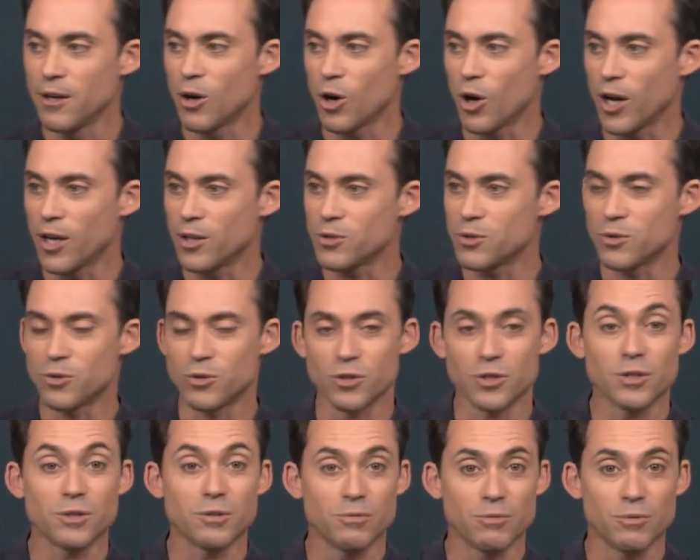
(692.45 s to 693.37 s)
All right, so
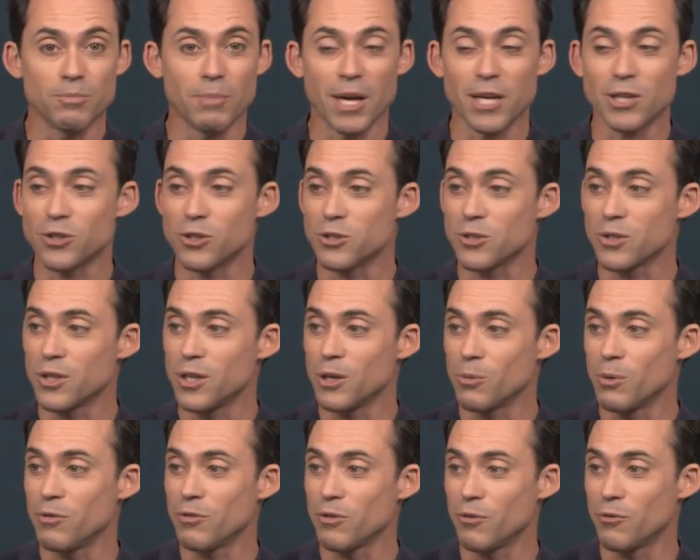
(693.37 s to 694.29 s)
just to make sure it's
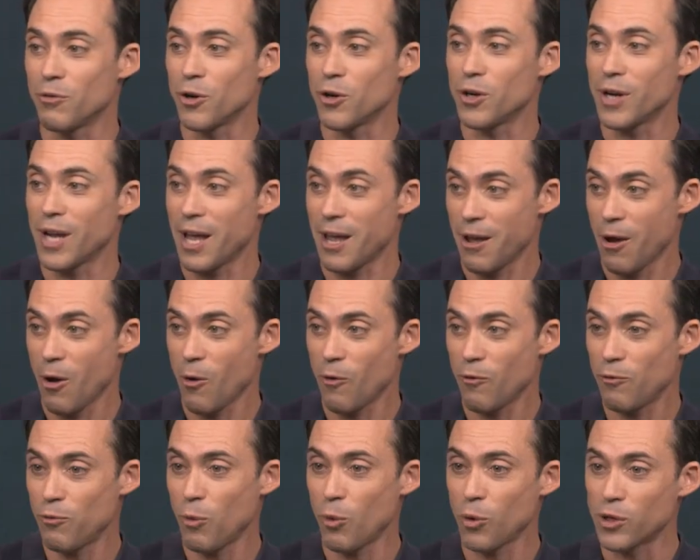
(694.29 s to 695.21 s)
clear, we've converted a
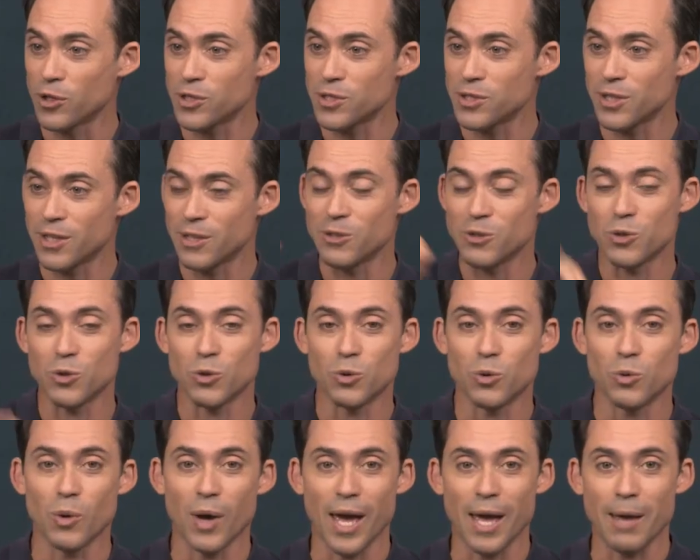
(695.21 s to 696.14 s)
force
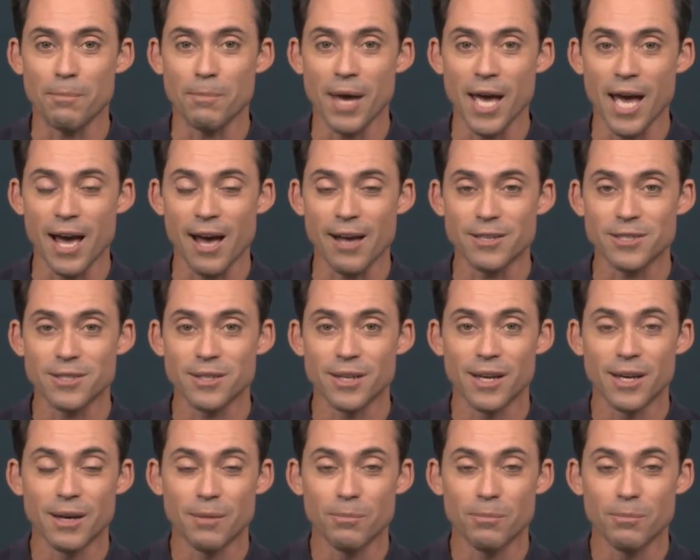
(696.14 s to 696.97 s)
into a mass.